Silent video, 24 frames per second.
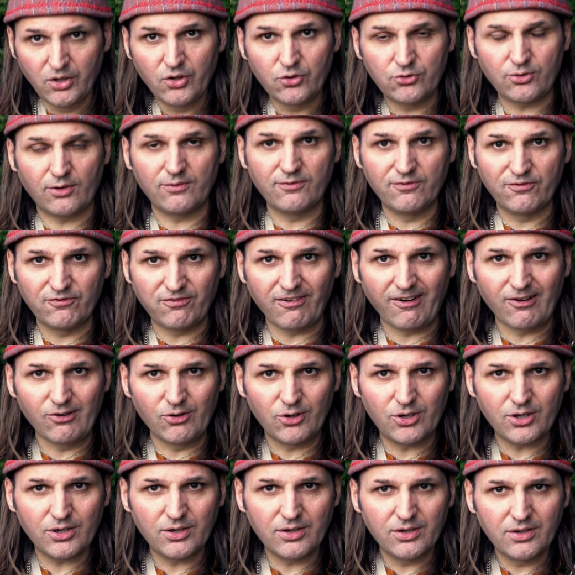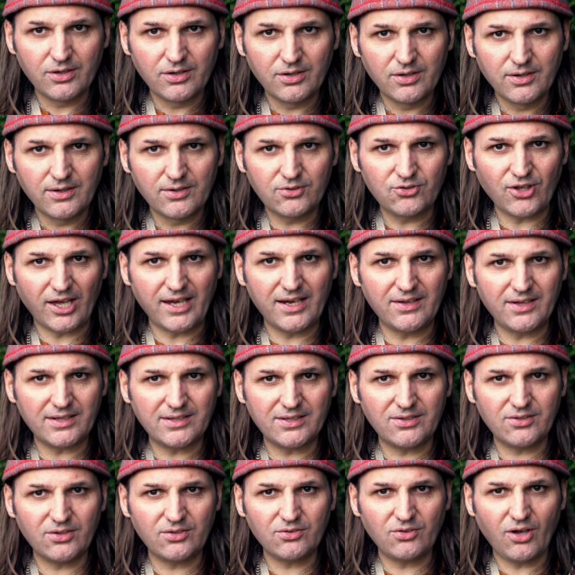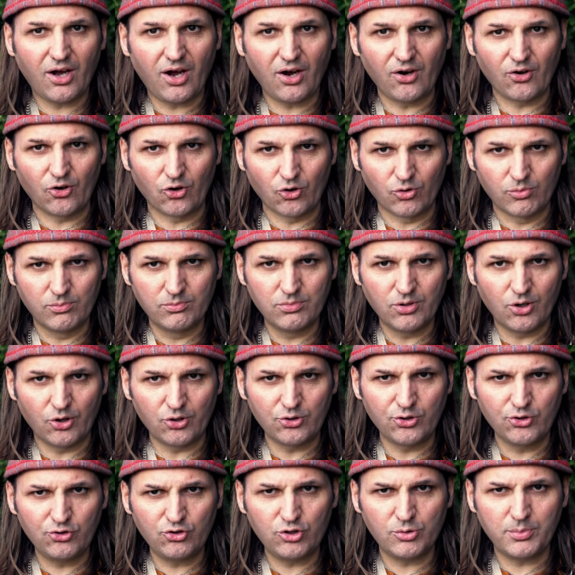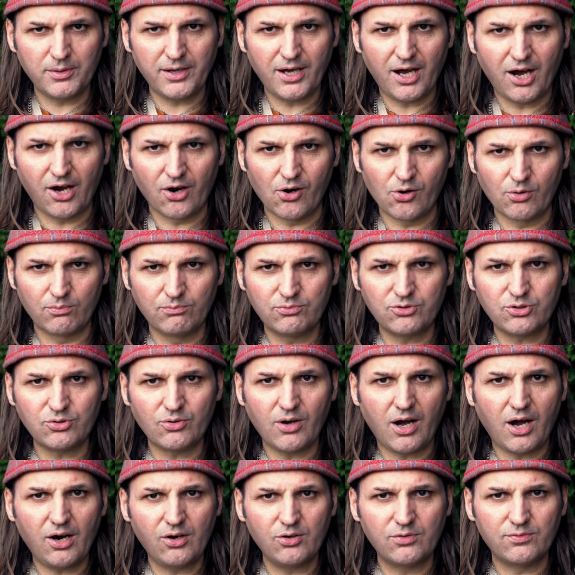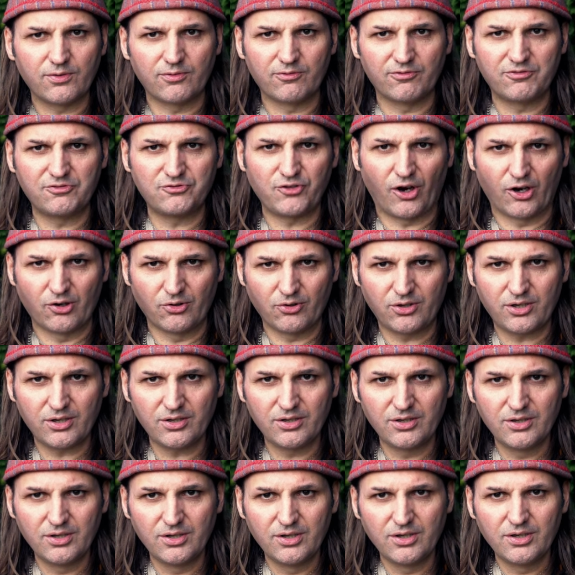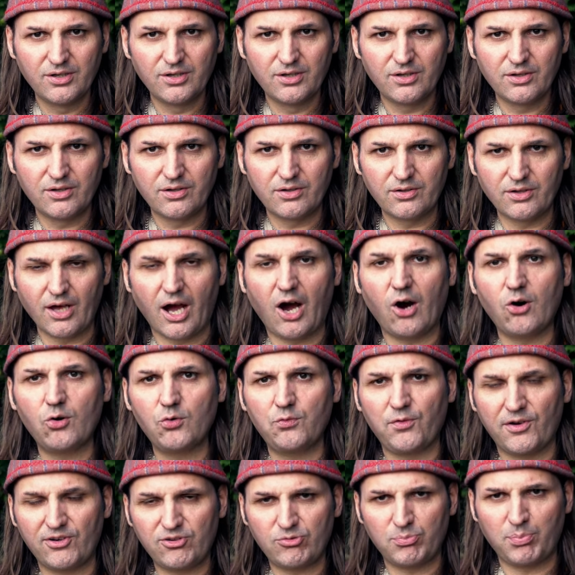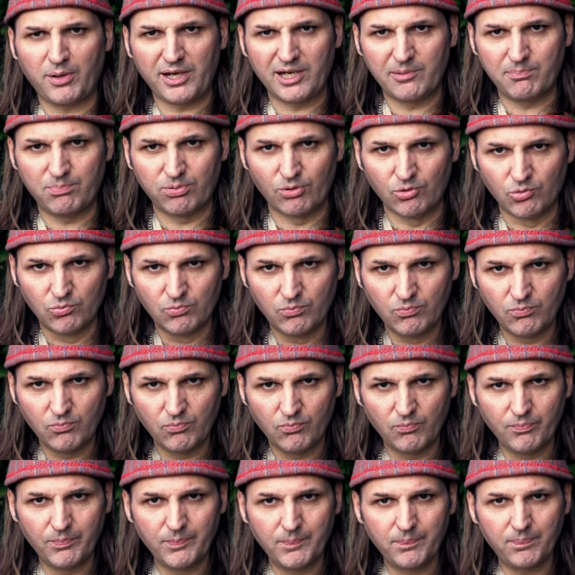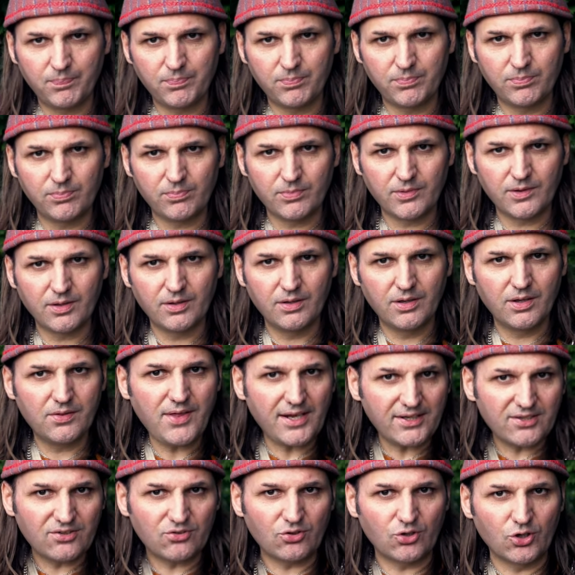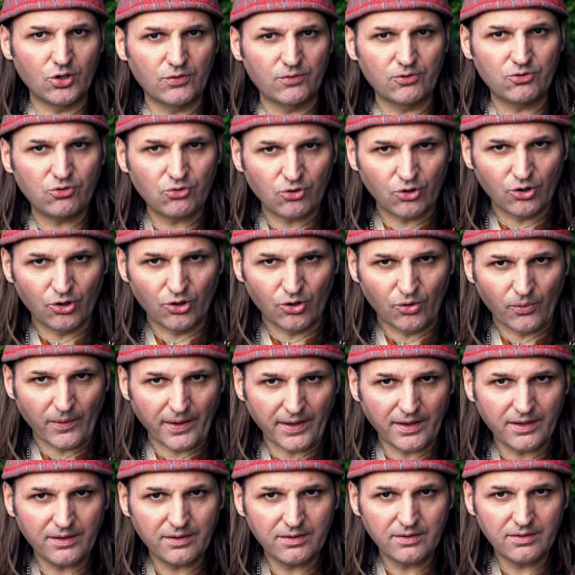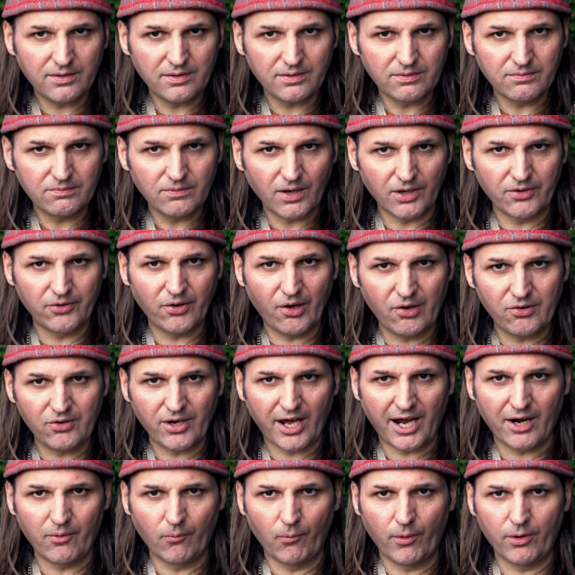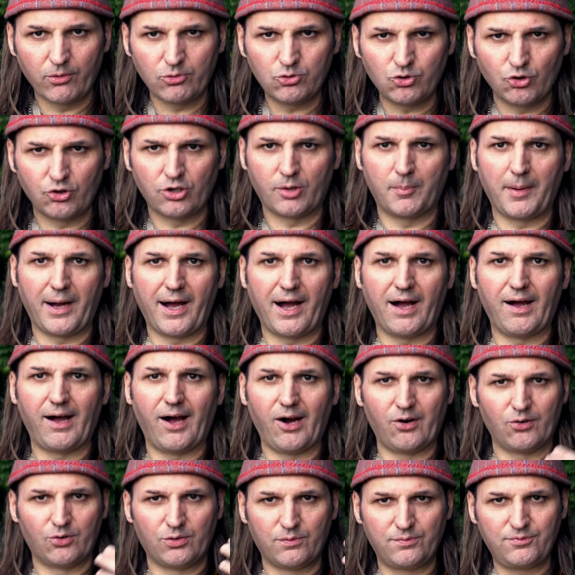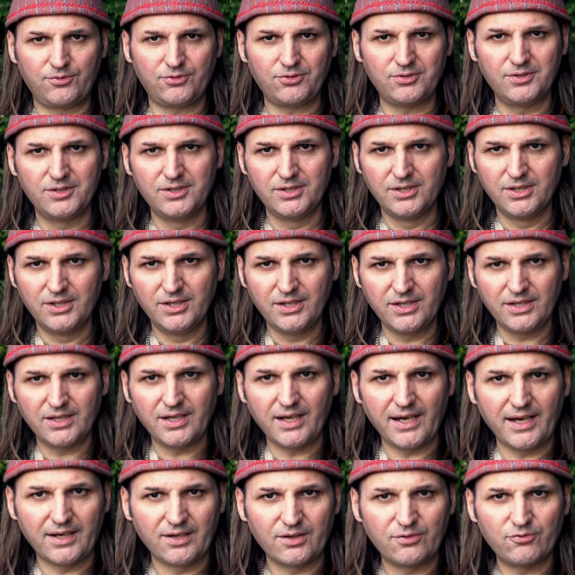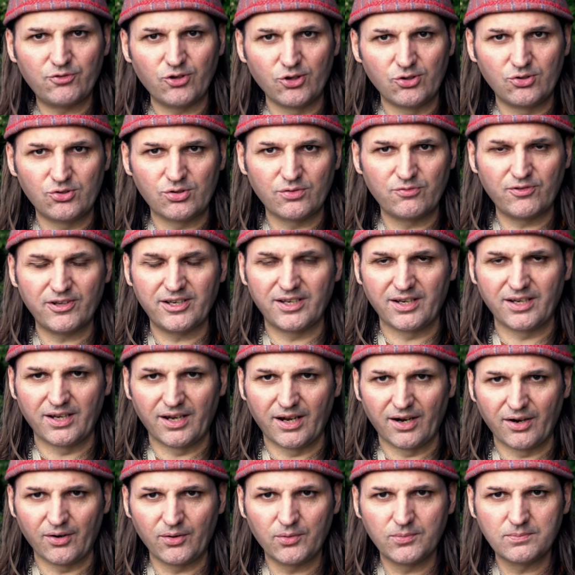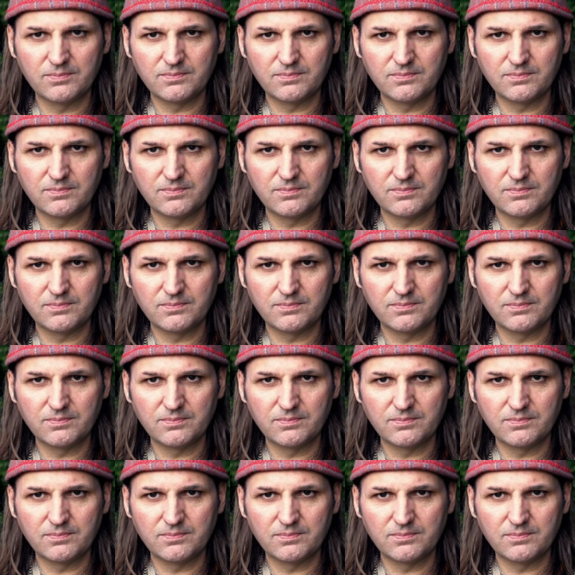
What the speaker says: Some folk say that it is home or used to be home to Olden folk, the Olvish people. That is another story, and no doubt we'll talk about elves in a future video.